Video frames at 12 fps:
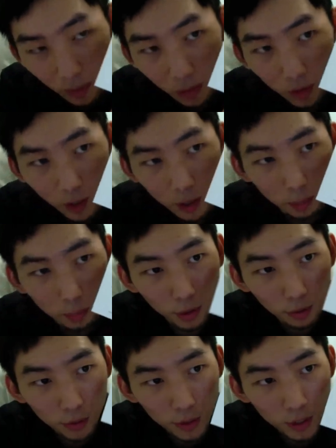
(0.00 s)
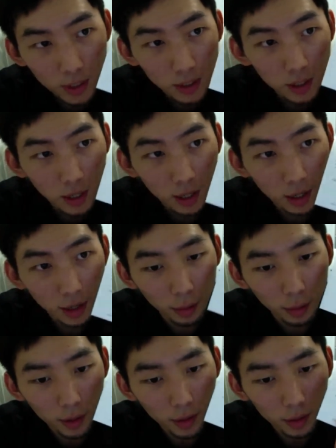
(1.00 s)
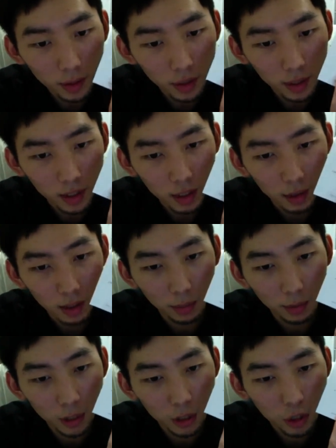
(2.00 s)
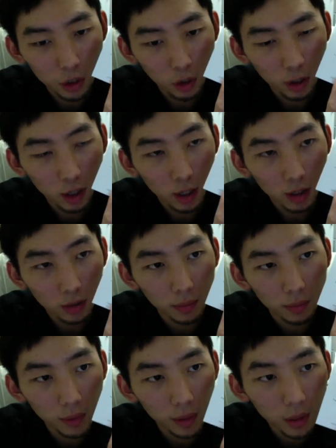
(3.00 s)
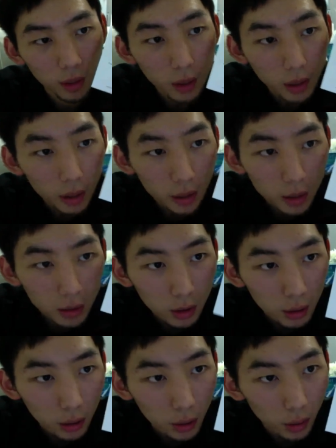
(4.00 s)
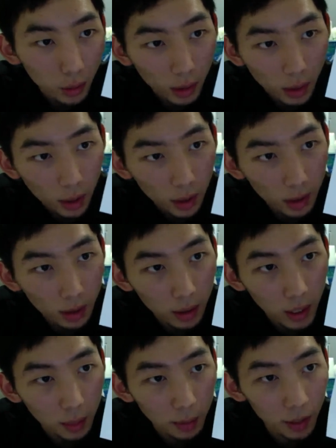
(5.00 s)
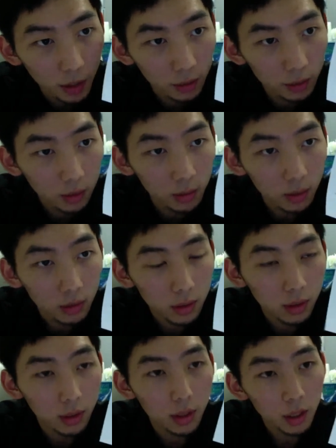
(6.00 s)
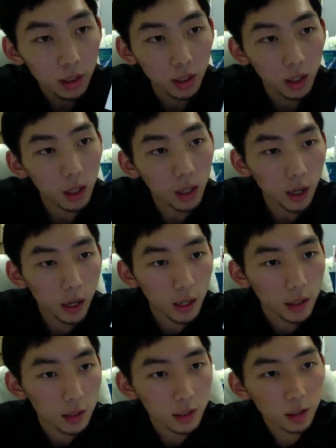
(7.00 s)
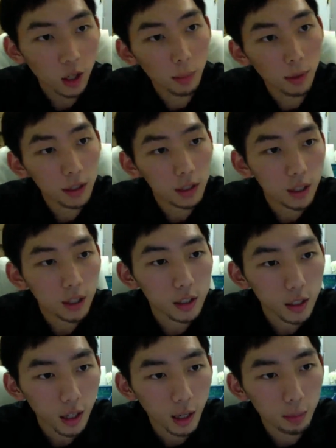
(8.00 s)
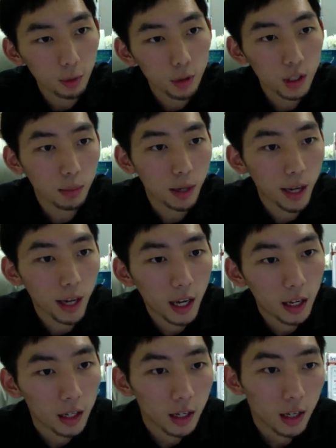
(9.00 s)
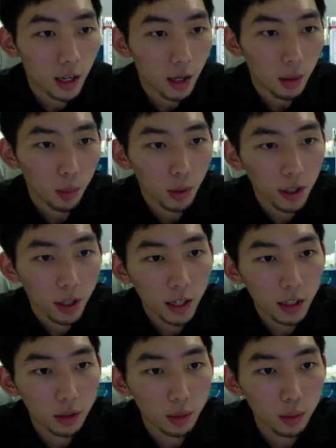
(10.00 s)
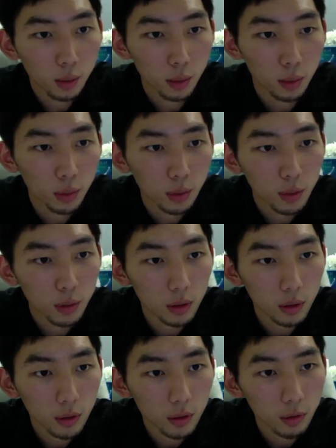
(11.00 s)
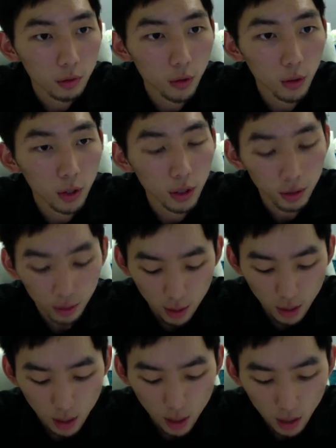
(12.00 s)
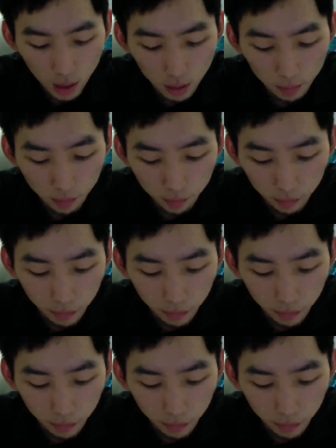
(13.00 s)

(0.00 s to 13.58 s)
the Brevis, another one, is a little bit shorter. So Hamayan here has commented, I'm losing my hair. What can I do for it? I